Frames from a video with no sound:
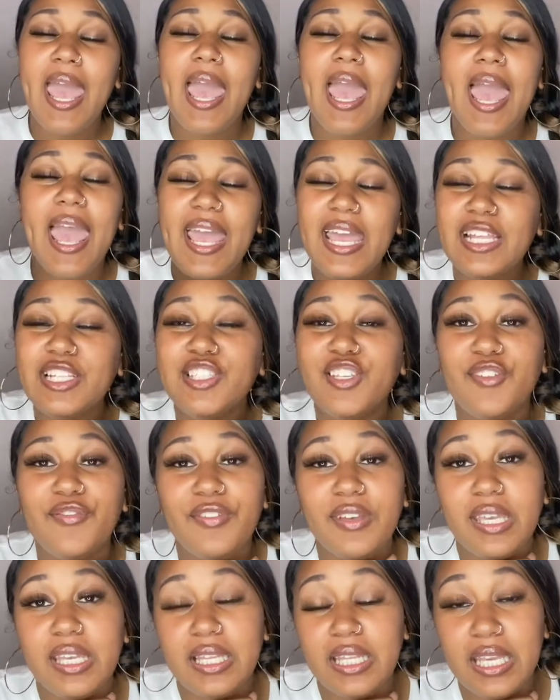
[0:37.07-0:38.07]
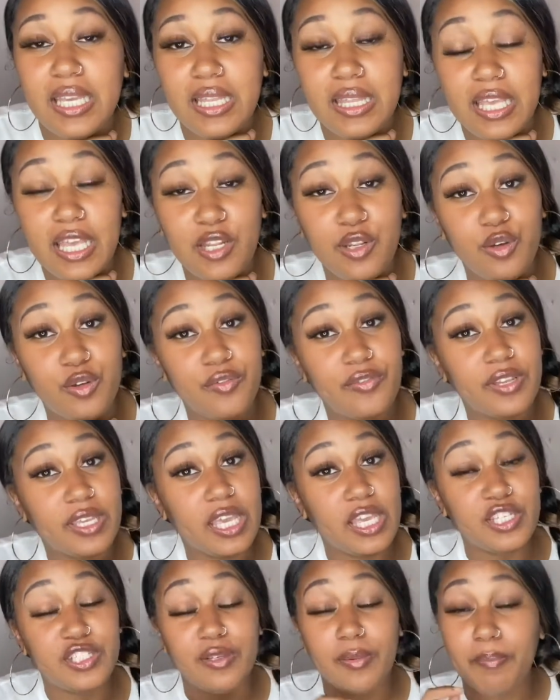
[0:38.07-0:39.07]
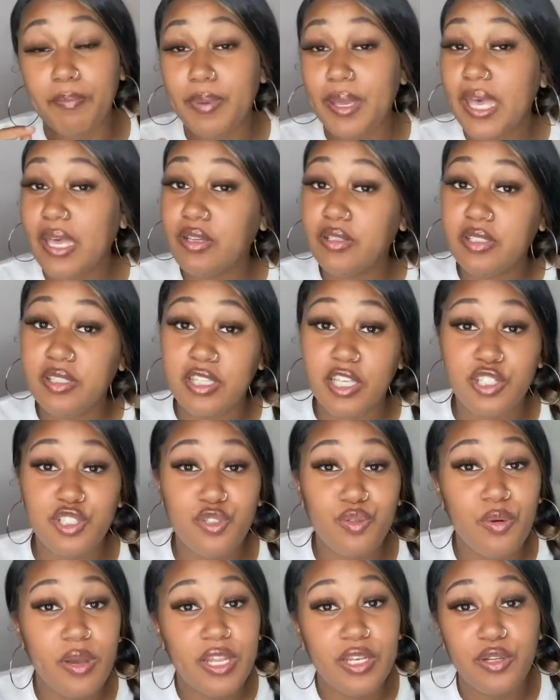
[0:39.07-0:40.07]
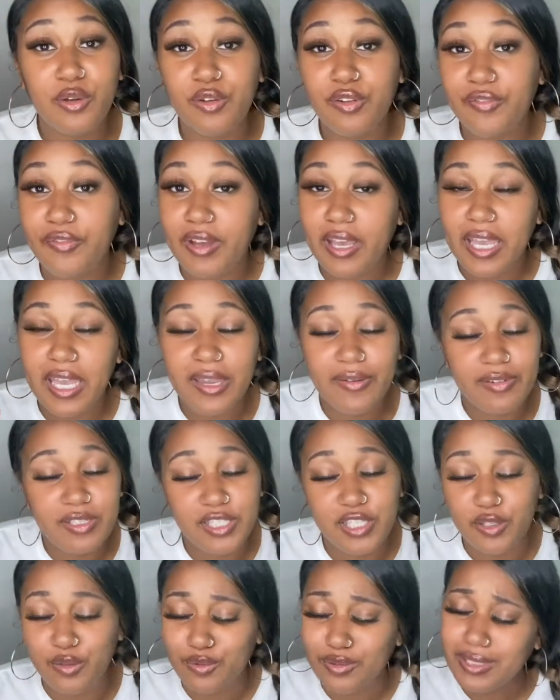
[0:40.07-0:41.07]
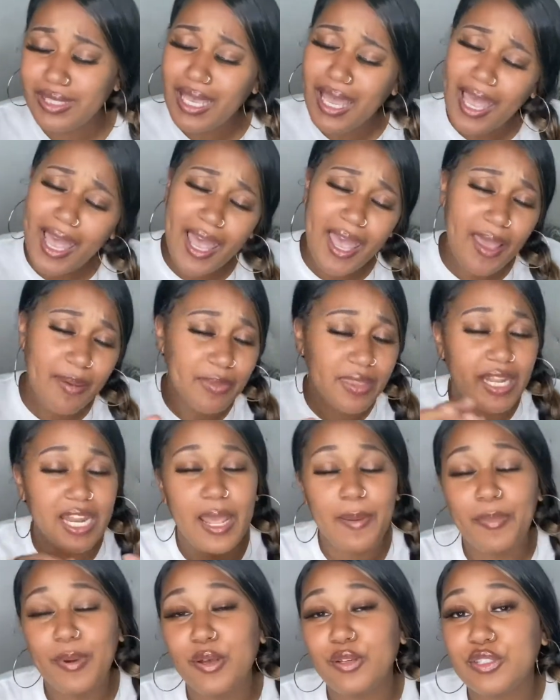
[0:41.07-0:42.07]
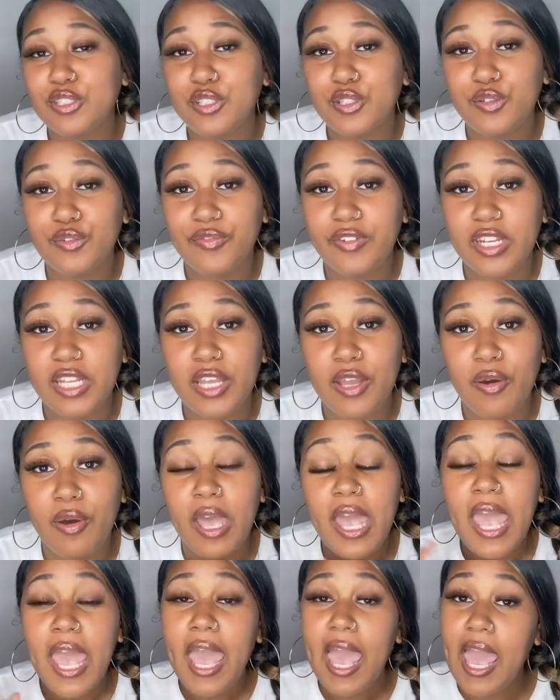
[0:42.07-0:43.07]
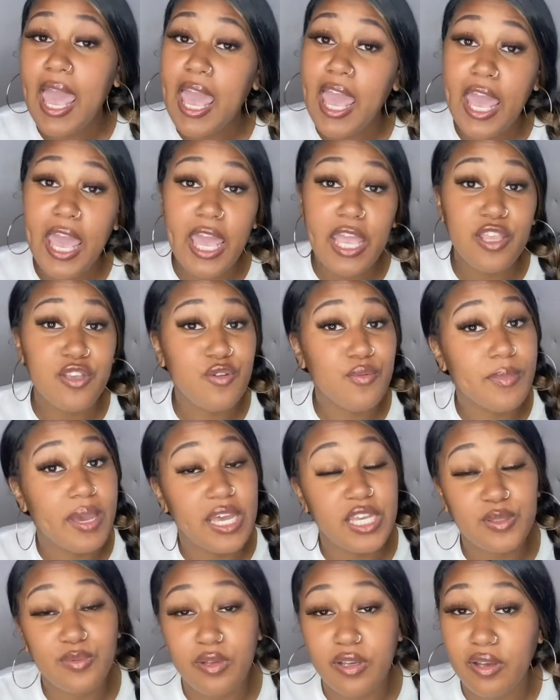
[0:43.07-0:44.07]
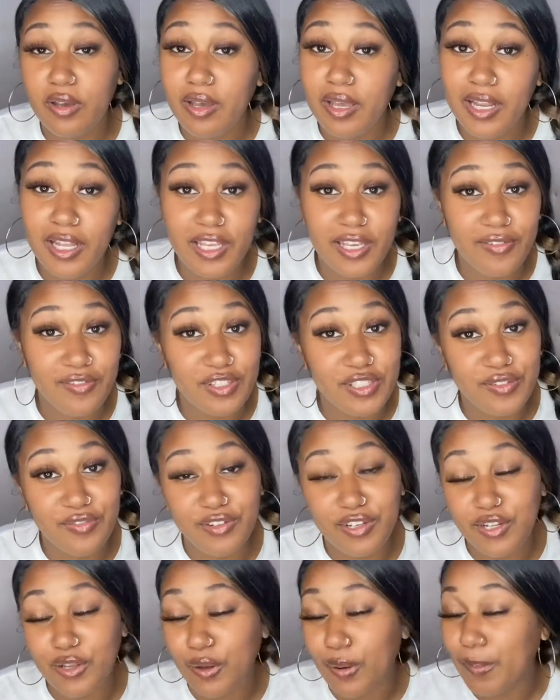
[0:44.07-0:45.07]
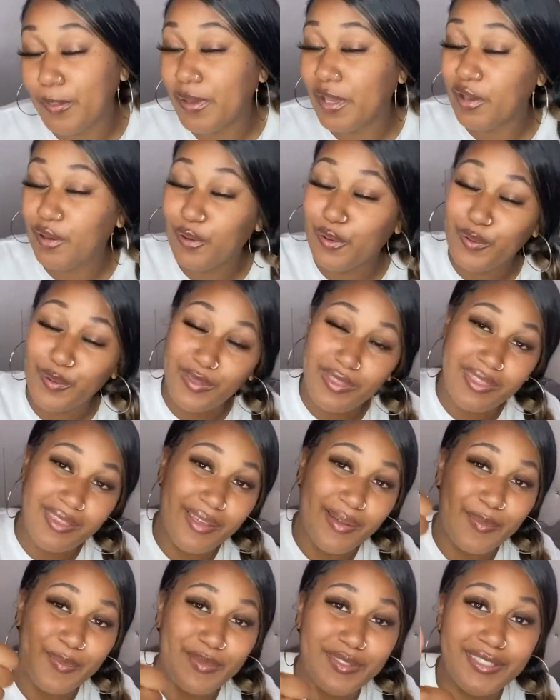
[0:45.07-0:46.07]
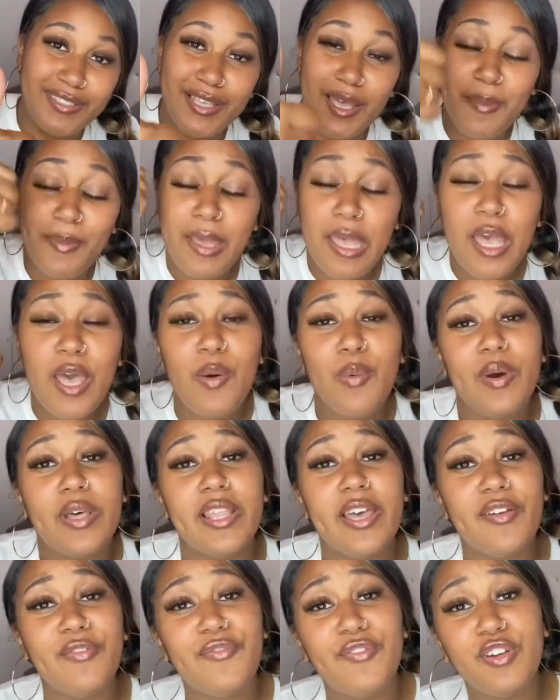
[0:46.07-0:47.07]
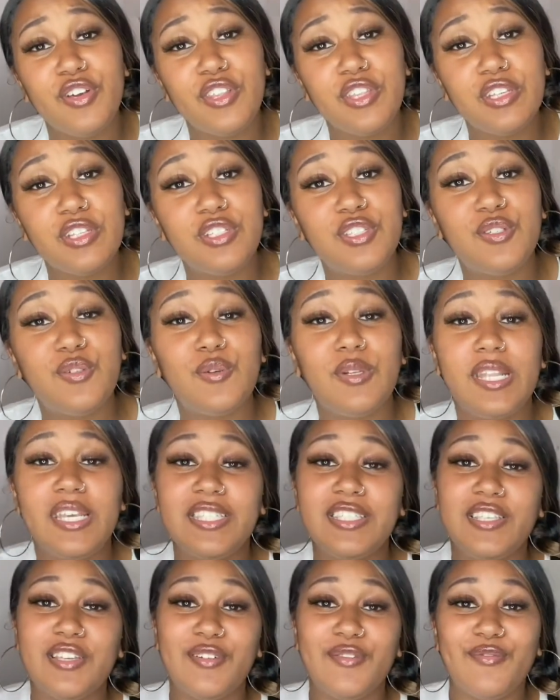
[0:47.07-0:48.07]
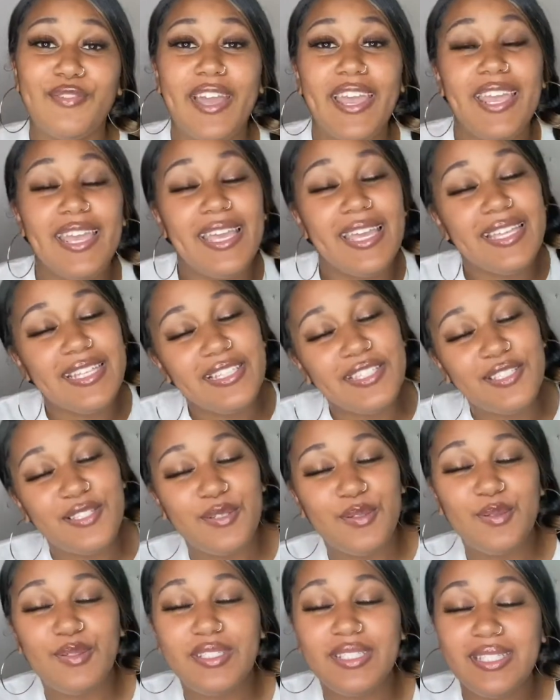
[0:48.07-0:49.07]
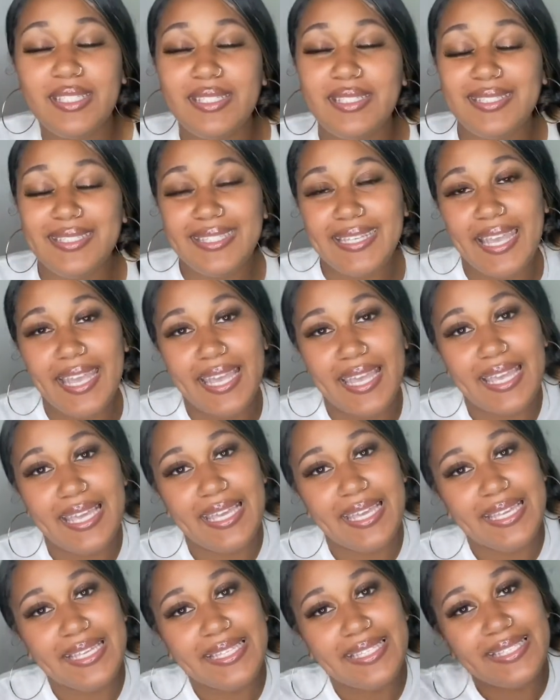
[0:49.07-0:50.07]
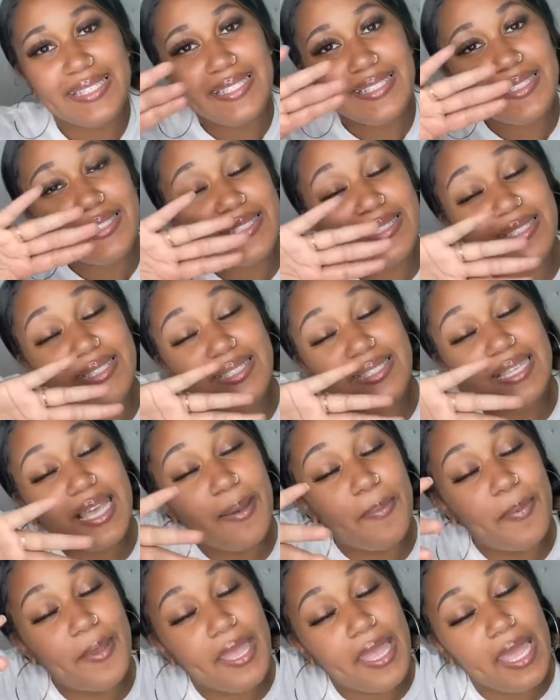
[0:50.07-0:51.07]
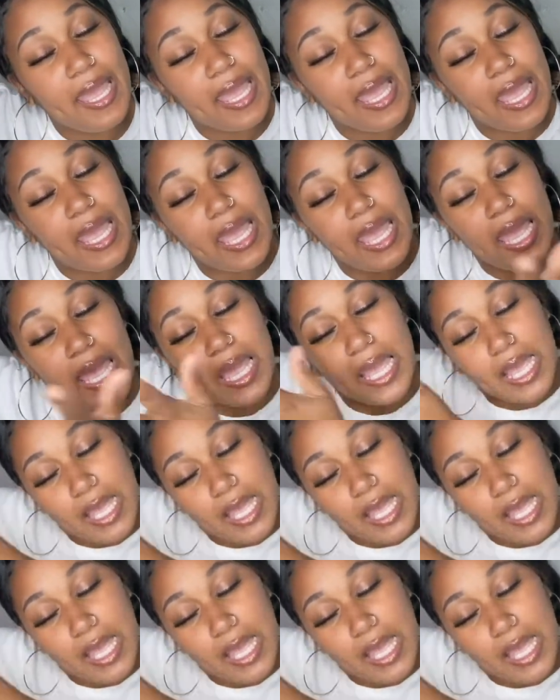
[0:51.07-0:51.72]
and don't forget to hit that notification bell so that you are notified every single time that I post a new video. And you might as well go ahead and give this video a big old thumbs up. Without further ado, let's get right into today's topic.